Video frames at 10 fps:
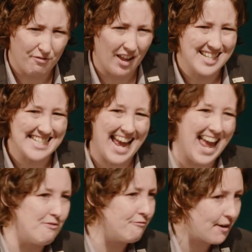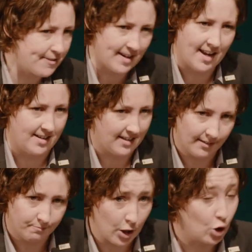flings everything at
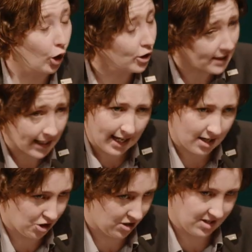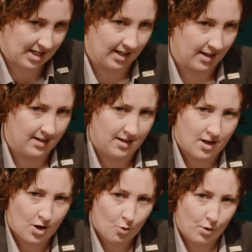you, including the kitchen sink,
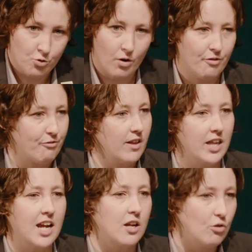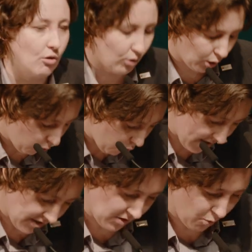when you are feeling at your
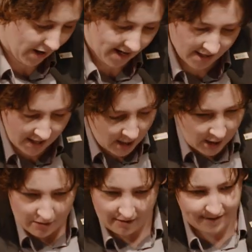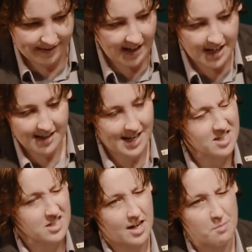lowest, when you're thinking
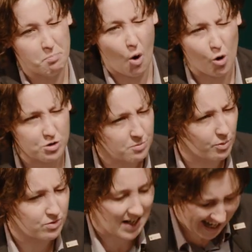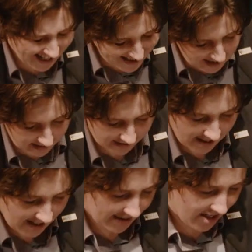this is an impossible task and
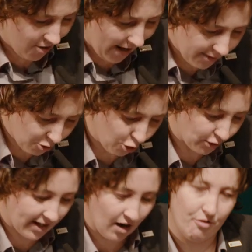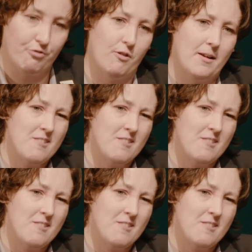that you aren't good enough,